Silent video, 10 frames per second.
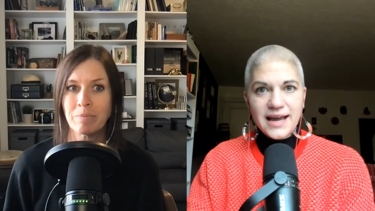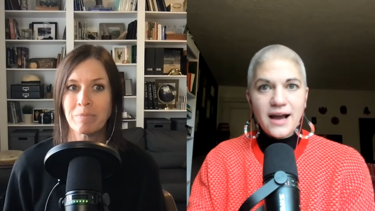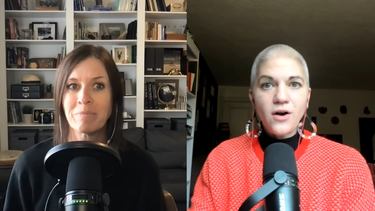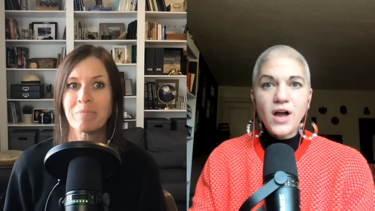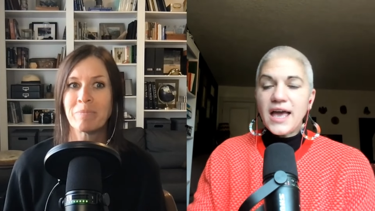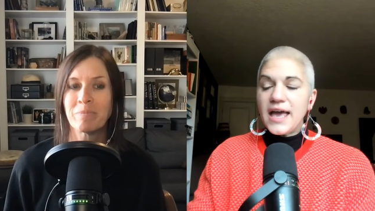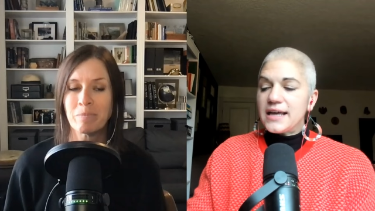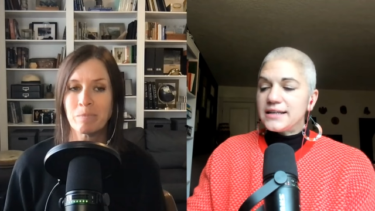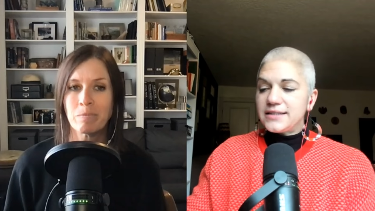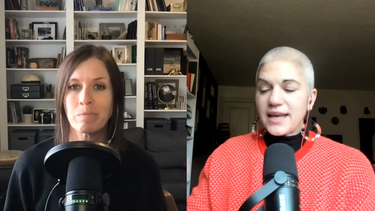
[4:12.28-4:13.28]
Speaker 1: Now,
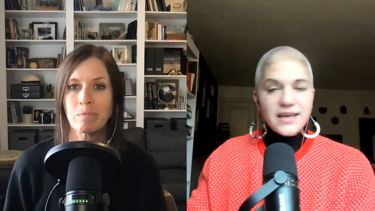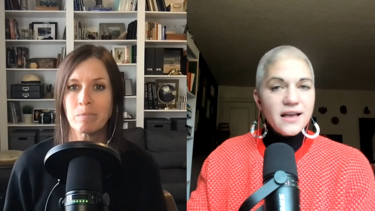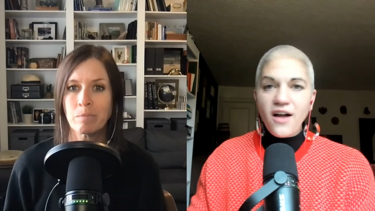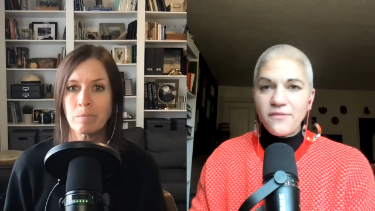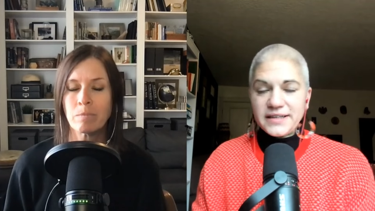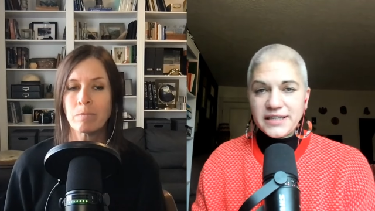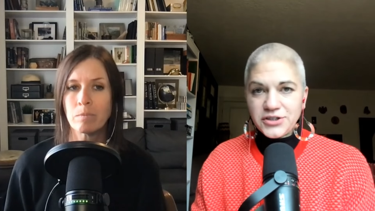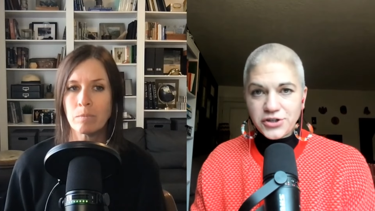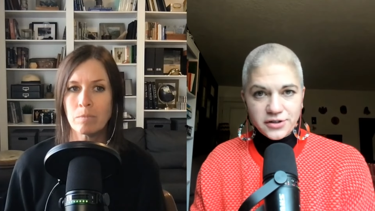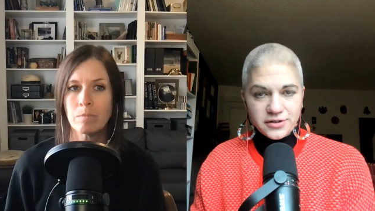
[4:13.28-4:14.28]
taking off my
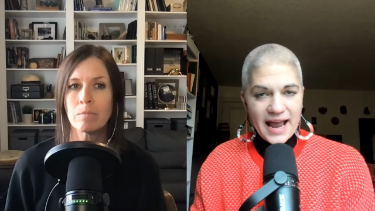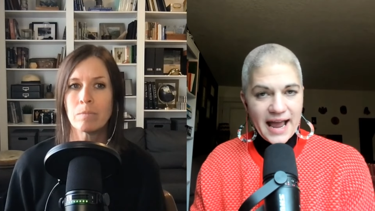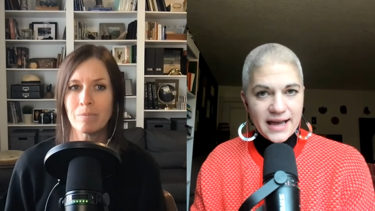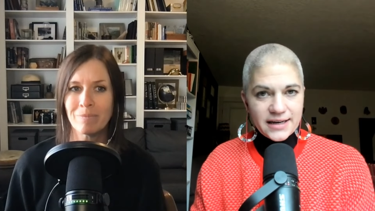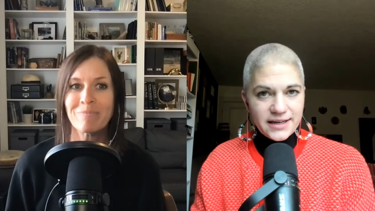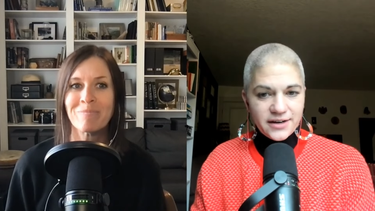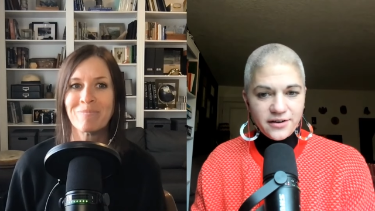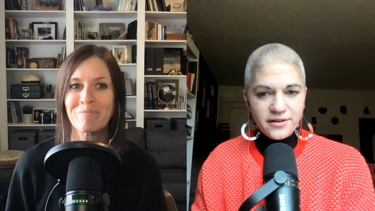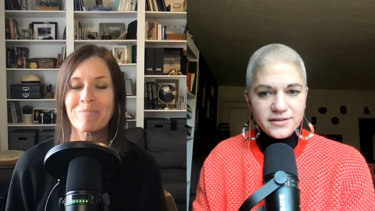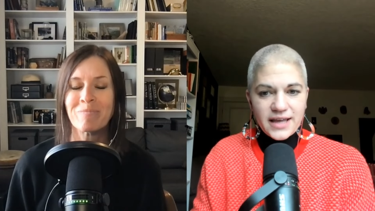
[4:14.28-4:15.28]
teacher hat
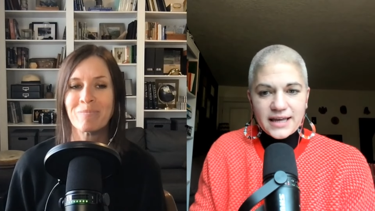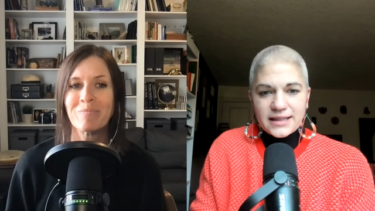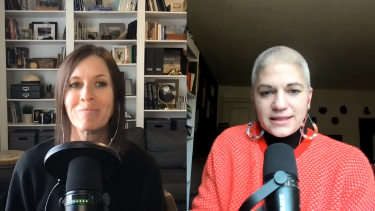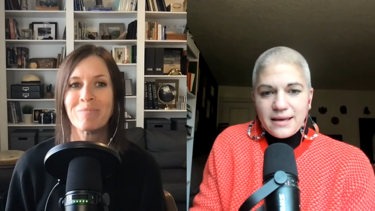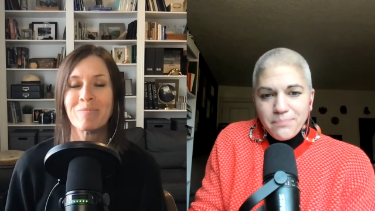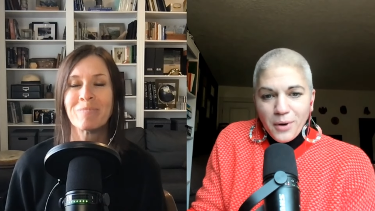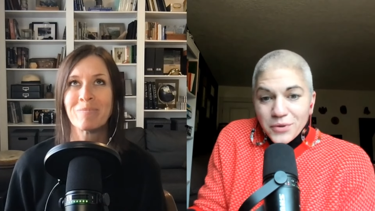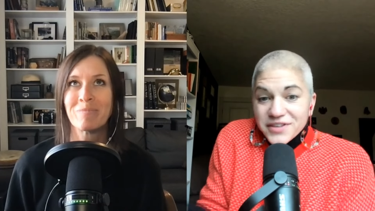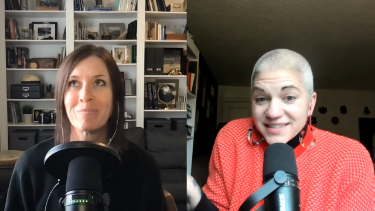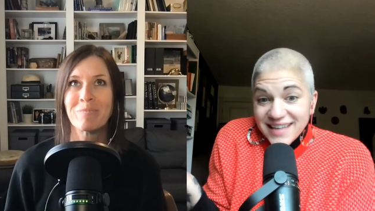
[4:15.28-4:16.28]
here, like they
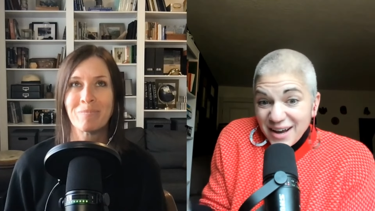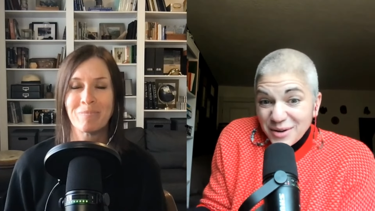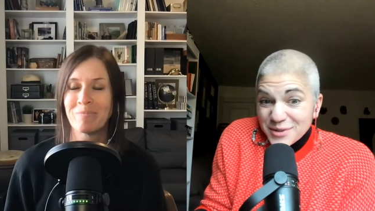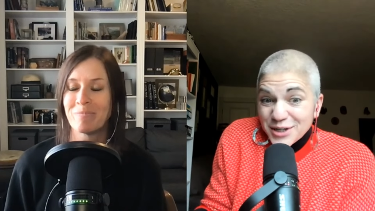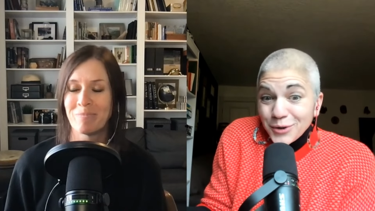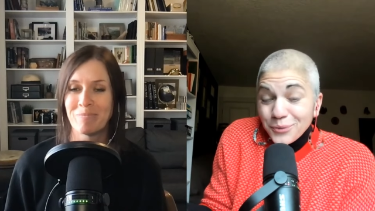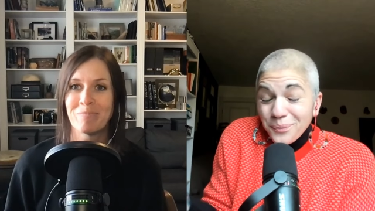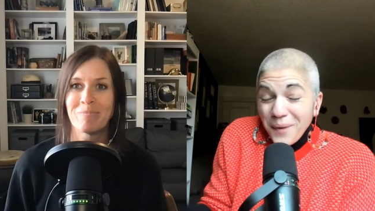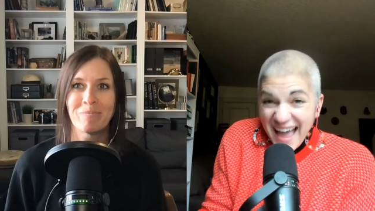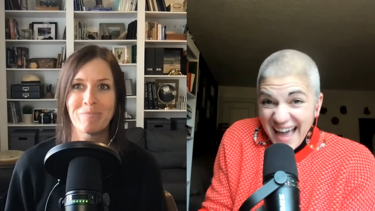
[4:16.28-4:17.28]
both sound
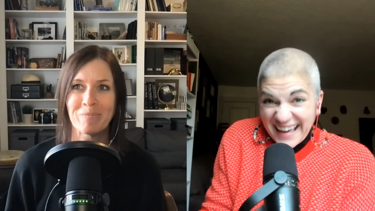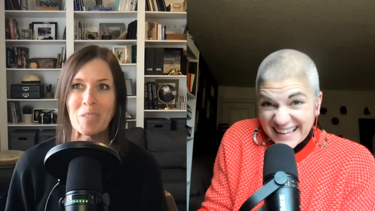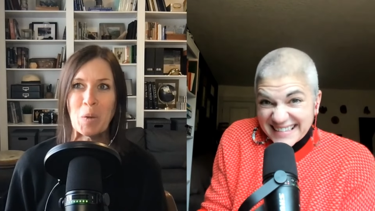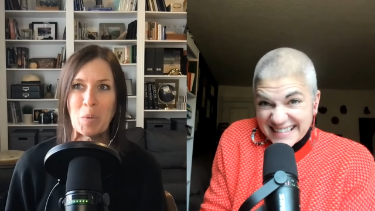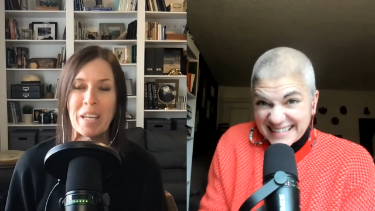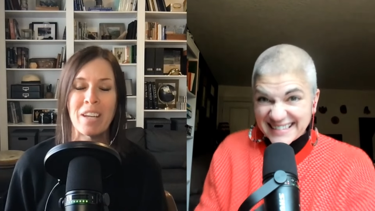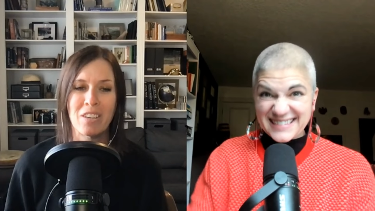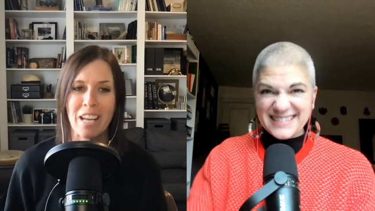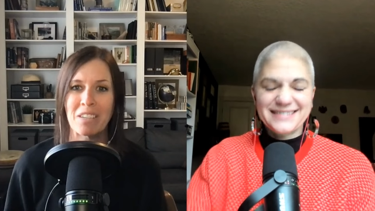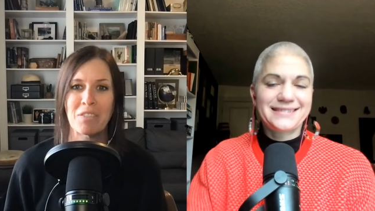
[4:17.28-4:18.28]
correct.
Speaker 2: We hear
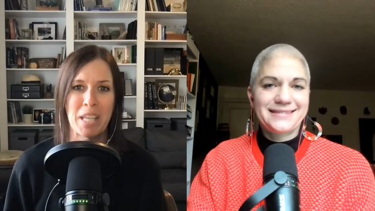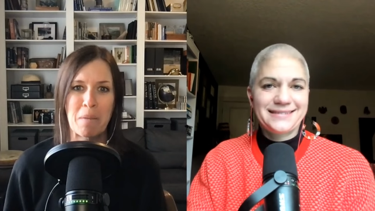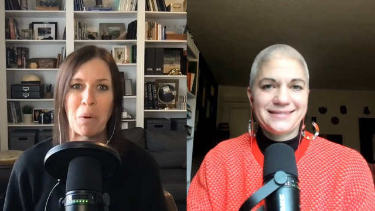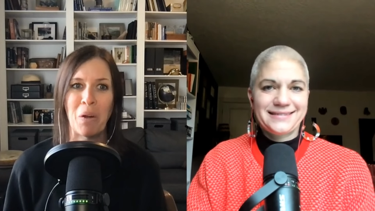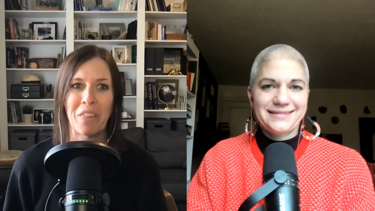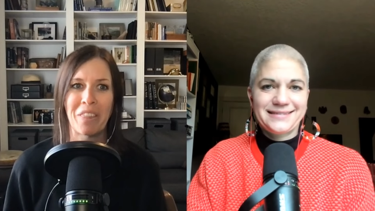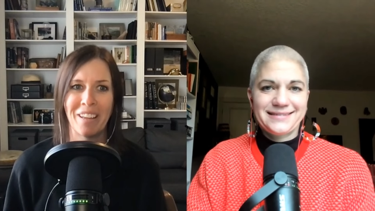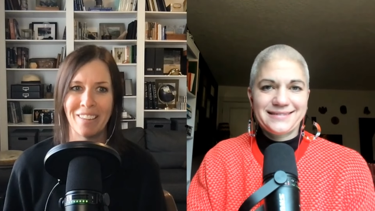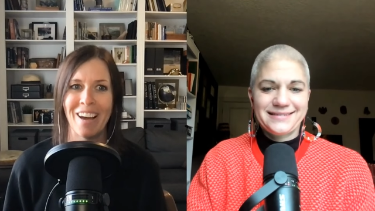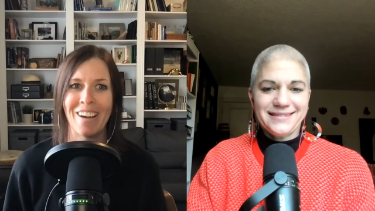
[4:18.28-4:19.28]
natives say both
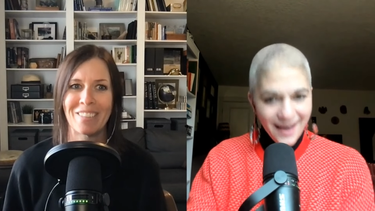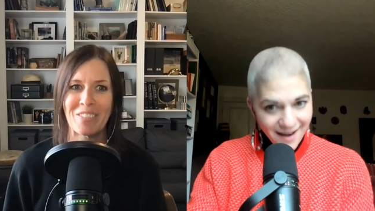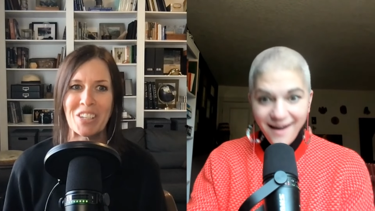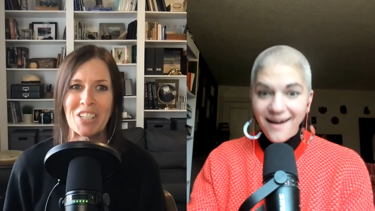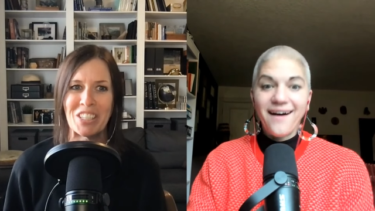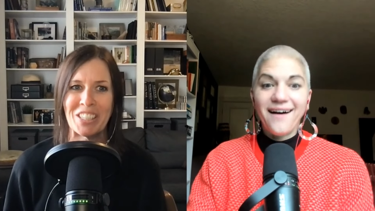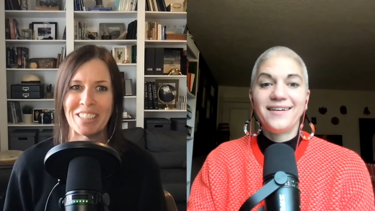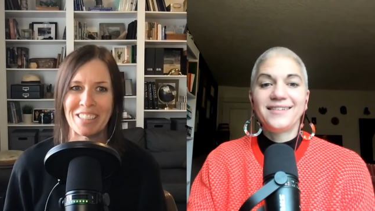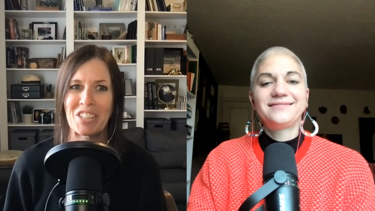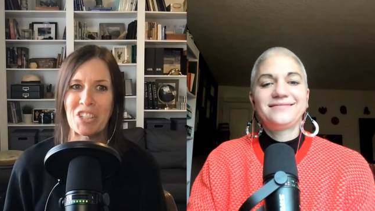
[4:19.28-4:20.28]
a lot. Yeah. Sure.
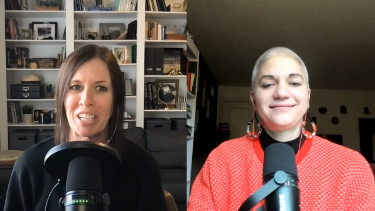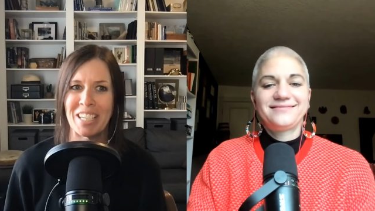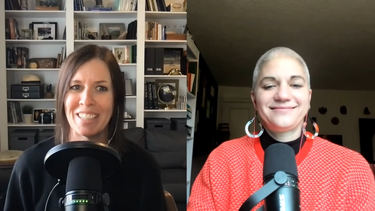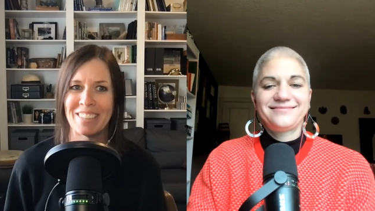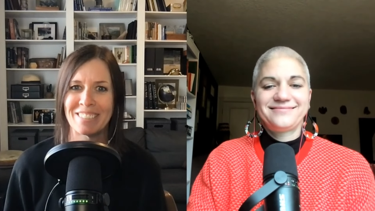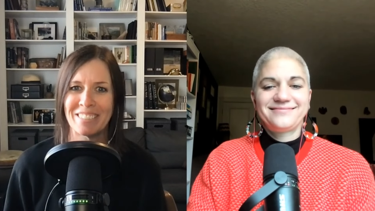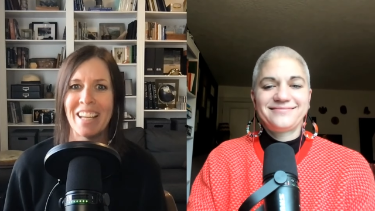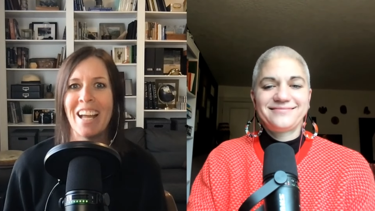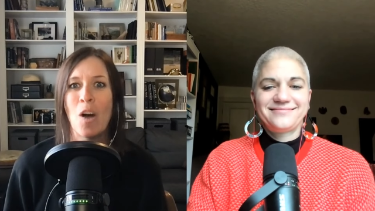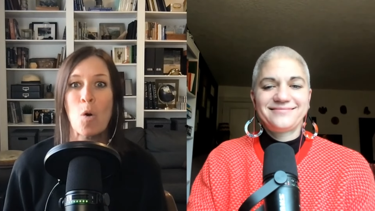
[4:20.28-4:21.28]
That's tricky.
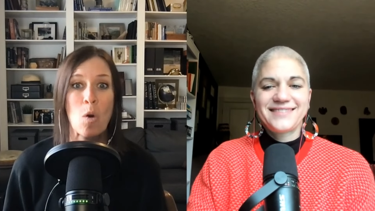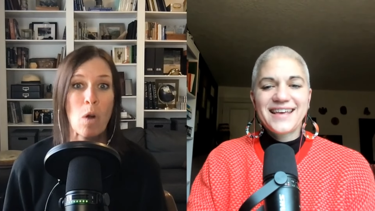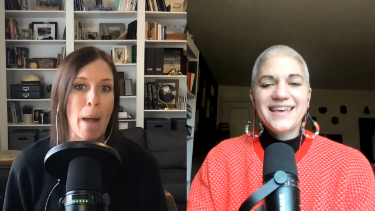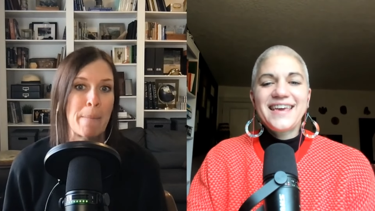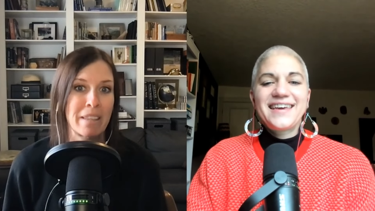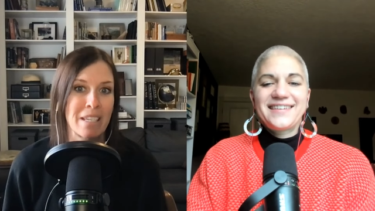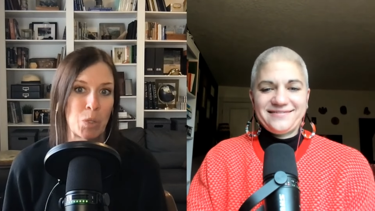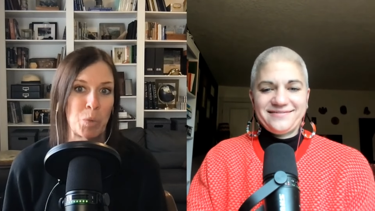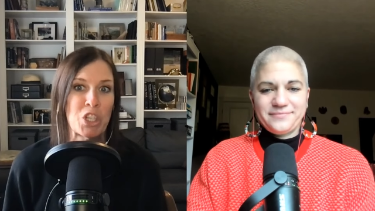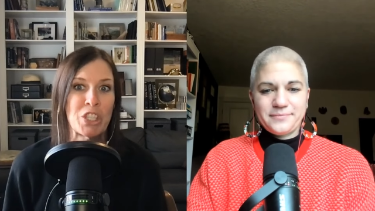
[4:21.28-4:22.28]
Or how about
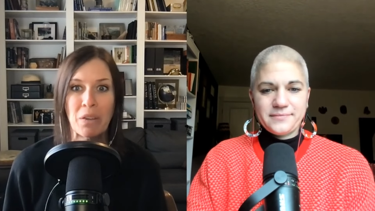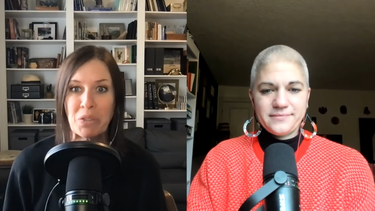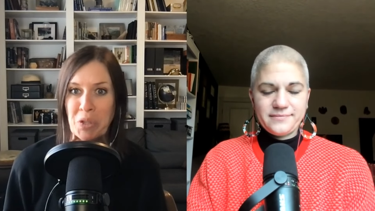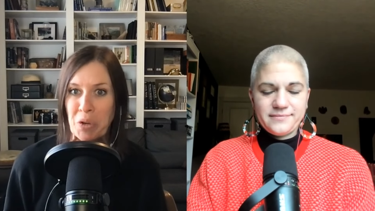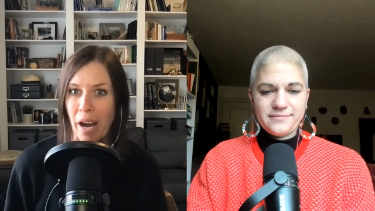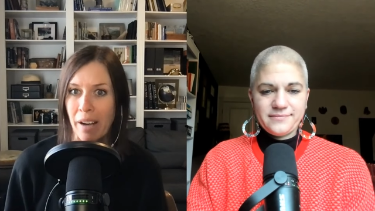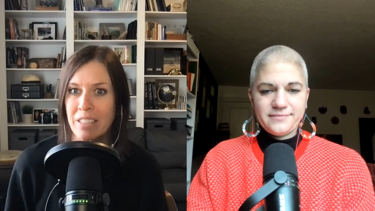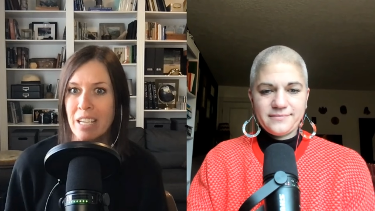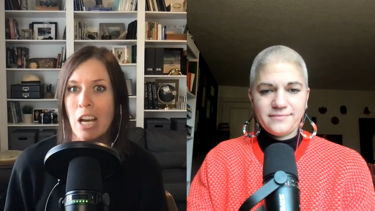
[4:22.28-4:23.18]
this, which sounds correct?